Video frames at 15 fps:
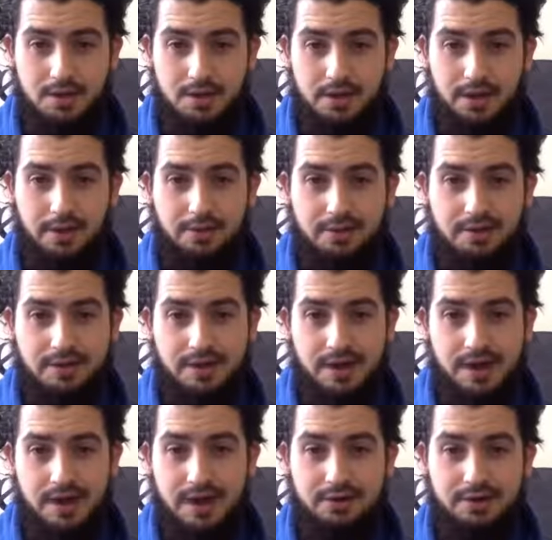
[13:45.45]
Like, how does
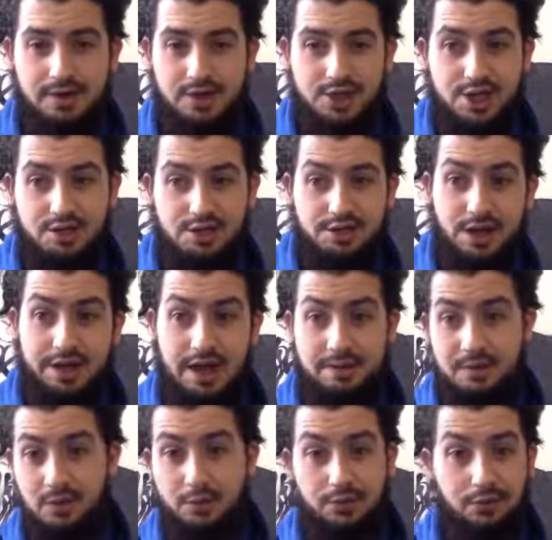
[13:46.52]
that change the
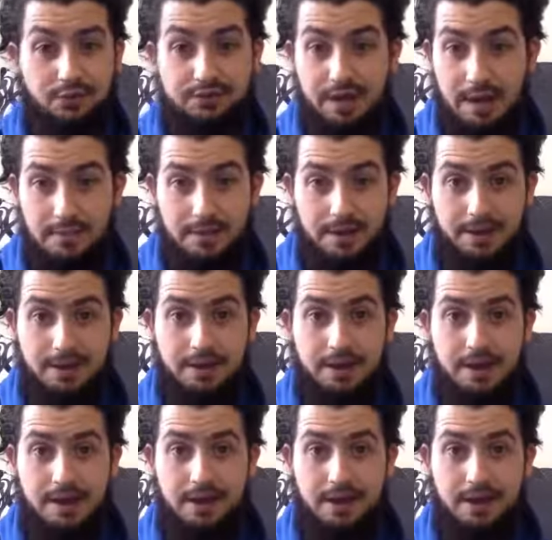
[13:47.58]
dynamic with your family?